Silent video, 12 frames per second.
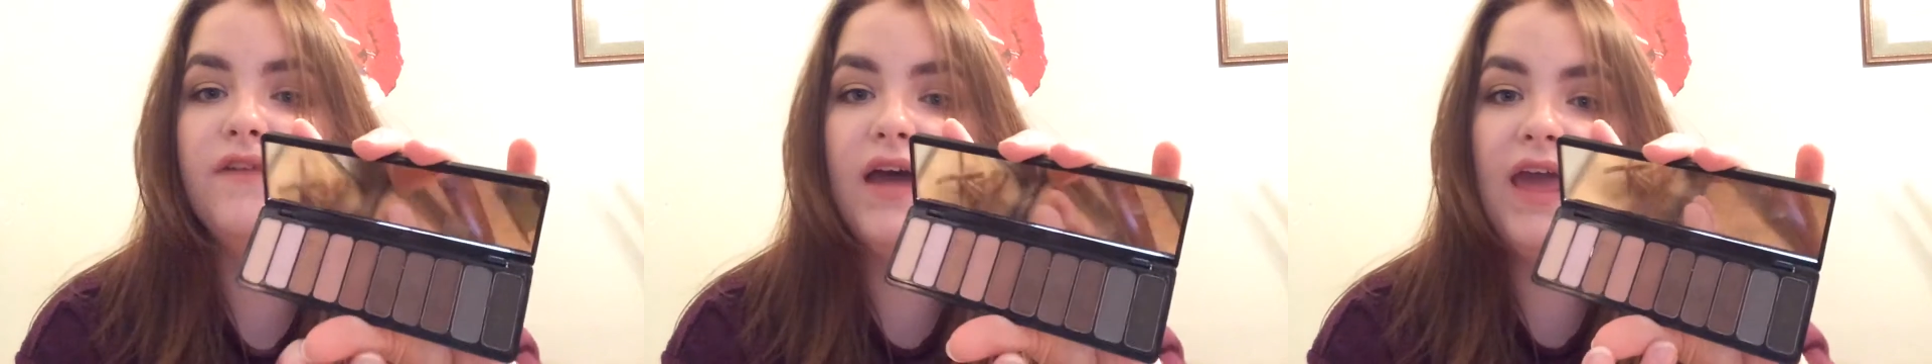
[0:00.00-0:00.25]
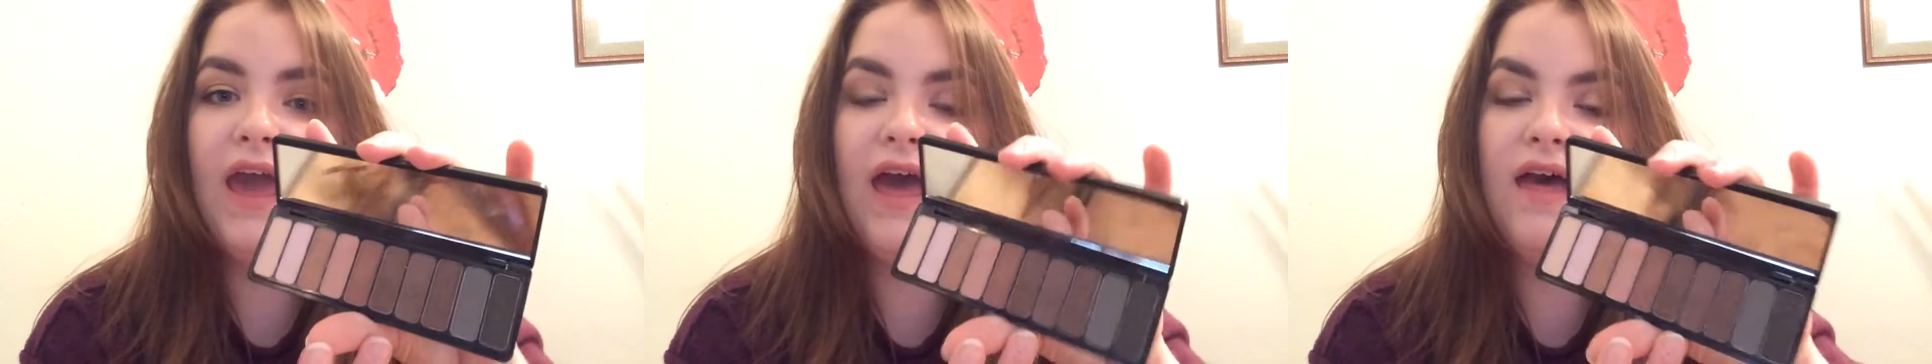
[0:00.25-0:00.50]
I
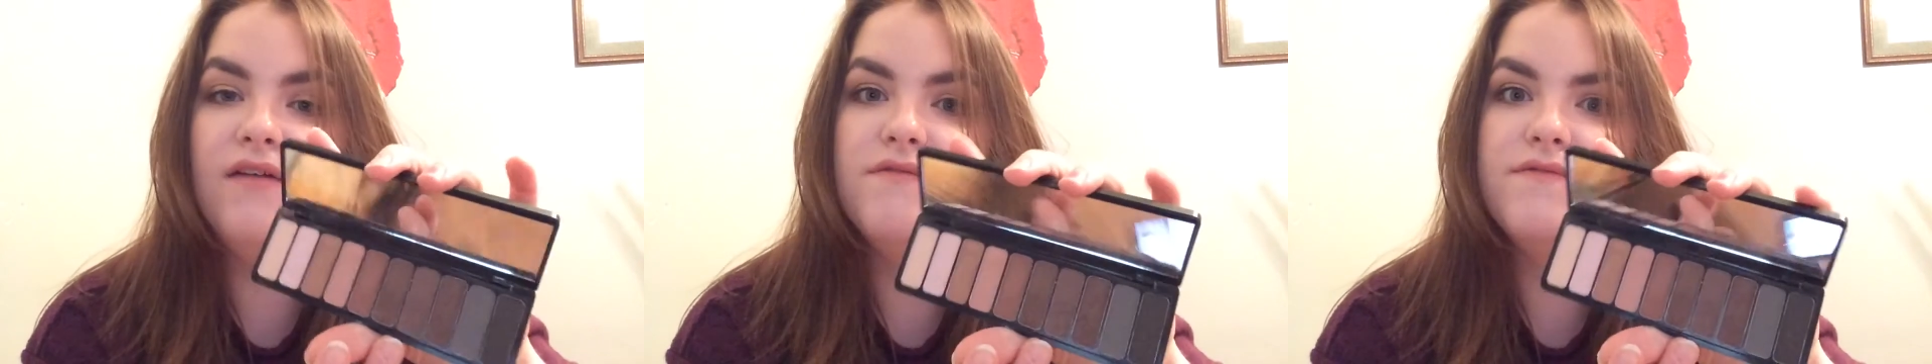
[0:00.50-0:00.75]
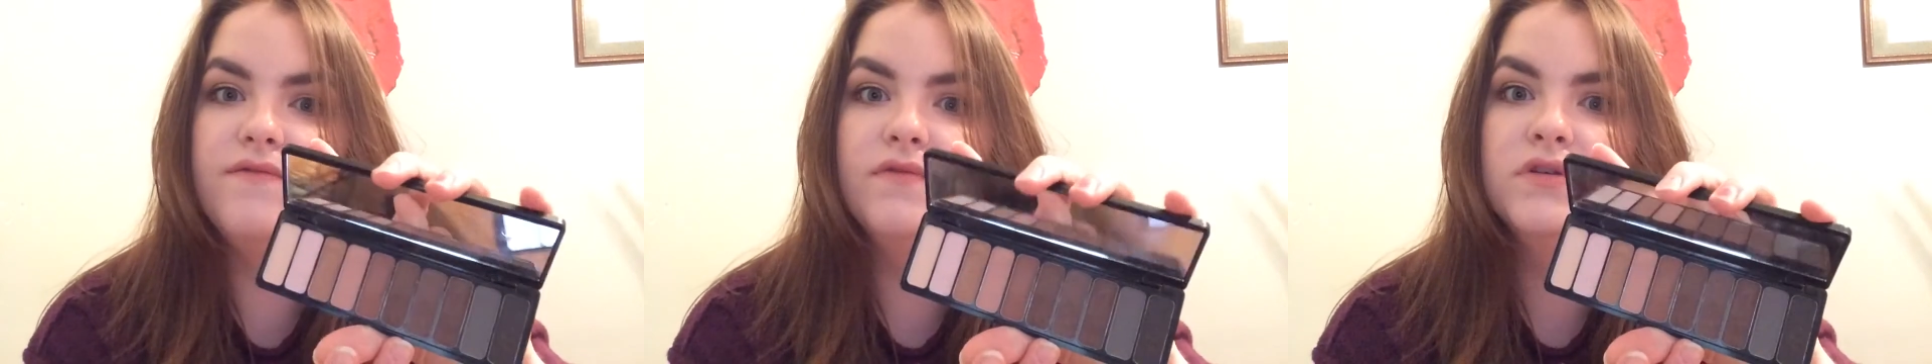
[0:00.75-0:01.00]

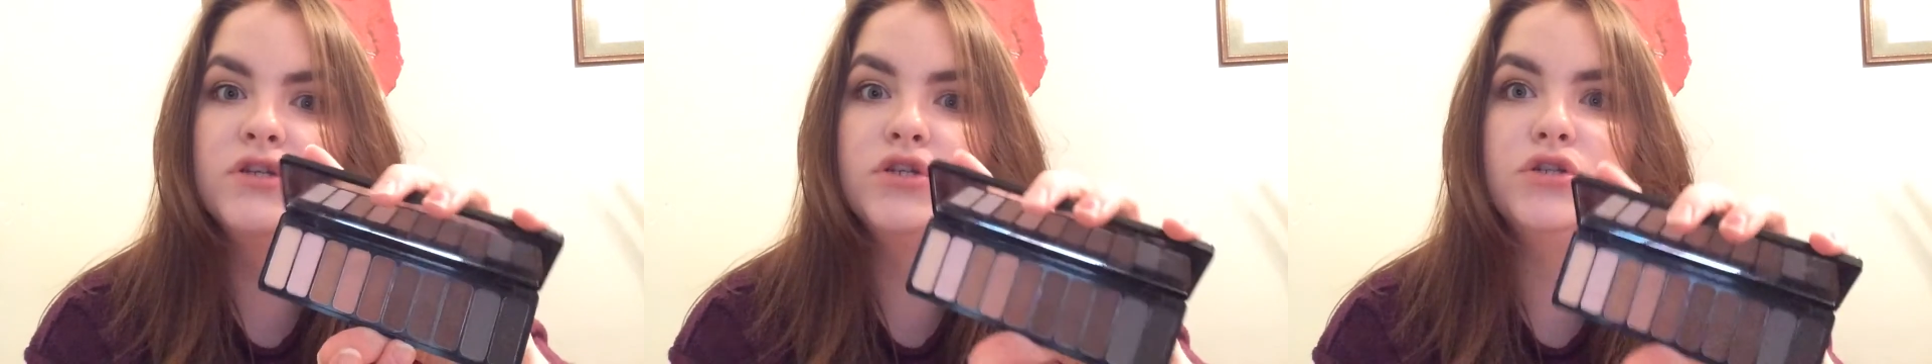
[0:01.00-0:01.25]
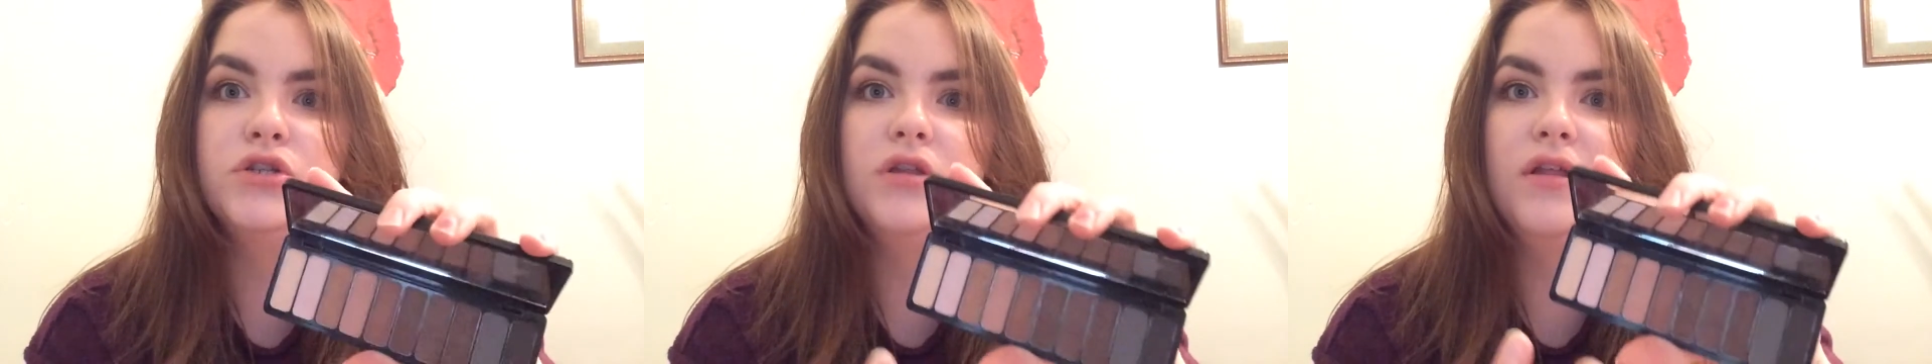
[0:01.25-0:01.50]
have
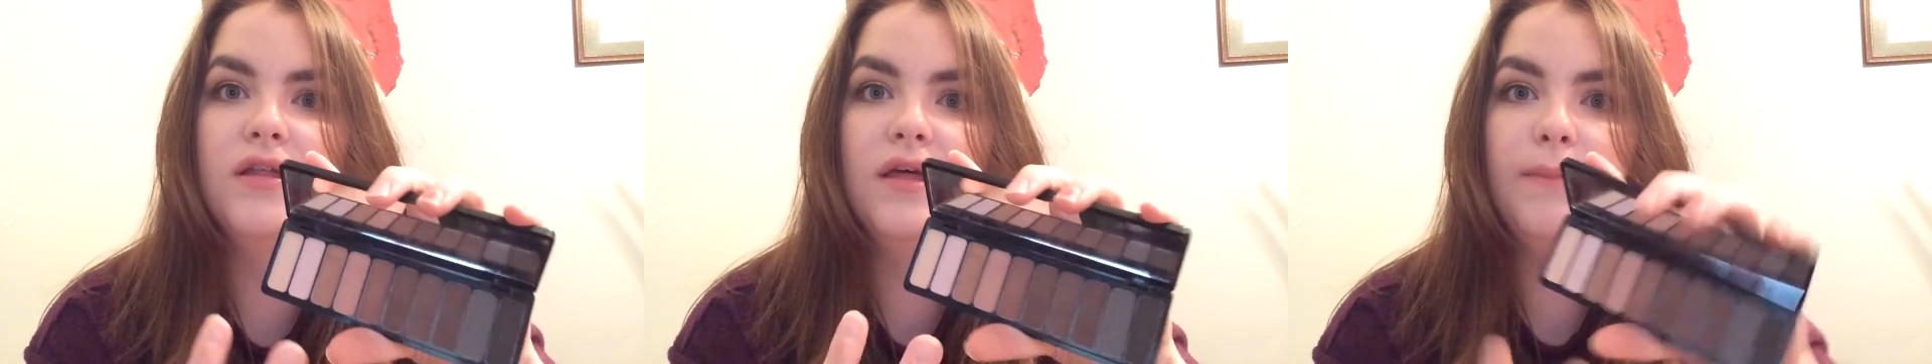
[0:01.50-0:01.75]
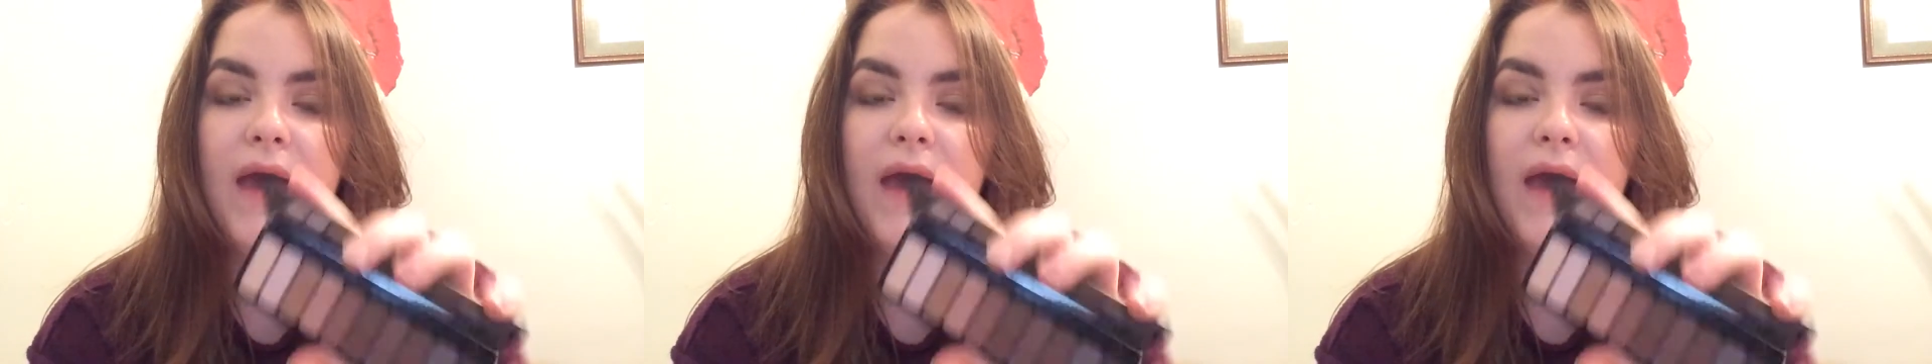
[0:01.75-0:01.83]
a